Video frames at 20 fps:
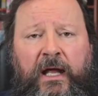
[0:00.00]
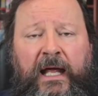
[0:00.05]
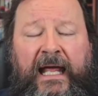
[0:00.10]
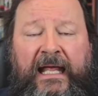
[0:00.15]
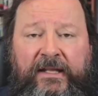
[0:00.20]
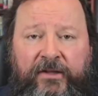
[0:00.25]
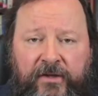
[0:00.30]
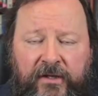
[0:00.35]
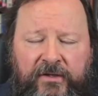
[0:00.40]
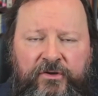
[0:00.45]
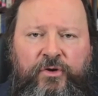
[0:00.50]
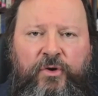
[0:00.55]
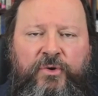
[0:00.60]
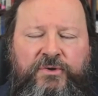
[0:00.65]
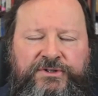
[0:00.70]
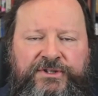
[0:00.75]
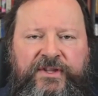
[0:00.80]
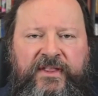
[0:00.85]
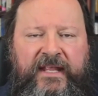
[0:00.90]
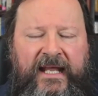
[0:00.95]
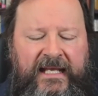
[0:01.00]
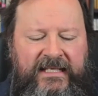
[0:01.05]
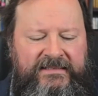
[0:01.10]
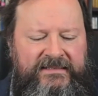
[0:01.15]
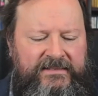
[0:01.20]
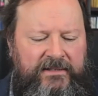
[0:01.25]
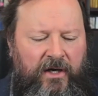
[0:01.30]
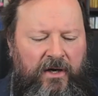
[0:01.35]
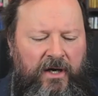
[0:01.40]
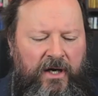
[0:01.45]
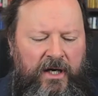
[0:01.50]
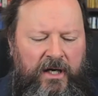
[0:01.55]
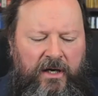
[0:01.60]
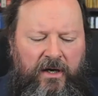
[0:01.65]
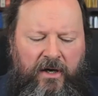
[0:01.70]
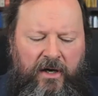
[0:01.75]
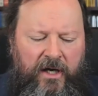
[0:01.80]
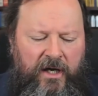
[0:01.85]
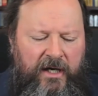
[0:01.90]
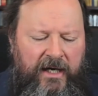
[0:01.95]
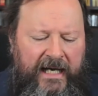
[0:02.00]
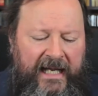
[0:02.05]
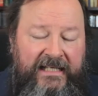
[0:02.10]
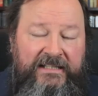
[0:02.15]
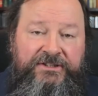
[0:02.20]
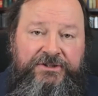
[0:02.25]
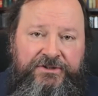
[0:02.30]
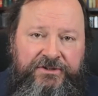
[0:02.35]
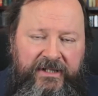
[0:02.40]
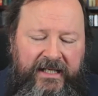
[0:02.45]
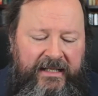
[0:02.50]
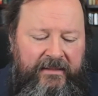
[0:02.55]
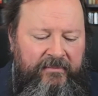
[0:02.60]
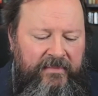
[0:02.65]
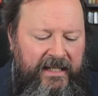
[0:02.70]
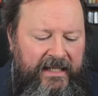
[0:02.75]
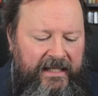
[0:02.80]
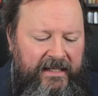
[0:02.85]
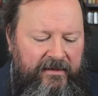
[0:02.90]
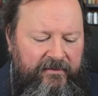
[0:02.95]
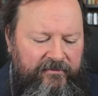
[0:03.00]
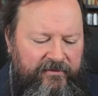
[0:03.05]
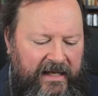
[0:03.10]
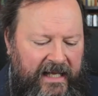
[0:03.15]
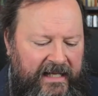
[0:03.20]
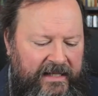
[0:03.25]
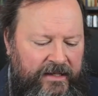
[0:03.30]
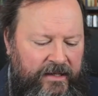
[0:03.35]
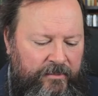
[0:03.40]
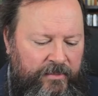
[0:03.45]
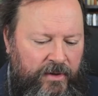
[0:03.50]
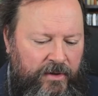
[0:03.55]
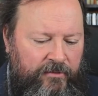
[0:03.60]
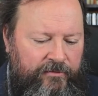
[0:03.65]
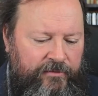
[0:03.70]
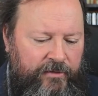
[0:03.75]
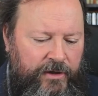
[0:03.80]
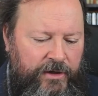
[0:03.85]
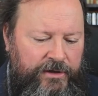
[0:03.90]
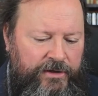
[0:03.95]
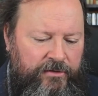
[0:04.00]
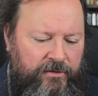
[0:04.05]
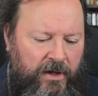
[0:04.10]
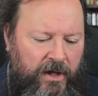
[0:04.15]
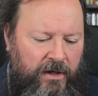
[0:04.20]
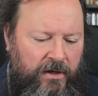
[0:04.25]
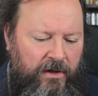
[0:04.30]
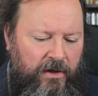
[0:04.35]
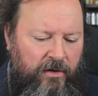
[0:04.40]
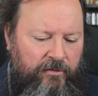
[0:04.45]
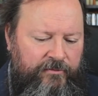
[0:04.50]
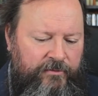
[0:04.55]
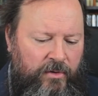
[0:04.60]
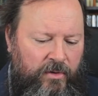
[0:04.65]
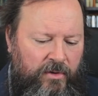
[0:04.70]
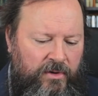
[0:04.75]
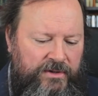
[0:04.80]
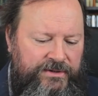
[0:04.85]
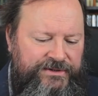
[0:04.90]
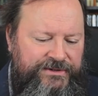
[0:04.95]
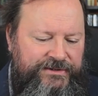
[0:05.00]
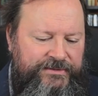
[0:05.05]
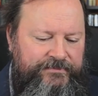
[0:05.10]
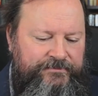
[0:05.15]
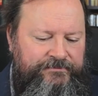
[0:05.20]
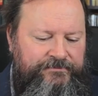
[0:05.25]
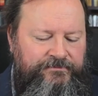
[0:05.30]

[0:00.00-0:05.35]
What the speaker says: and those things are extremely valuable further on, of course.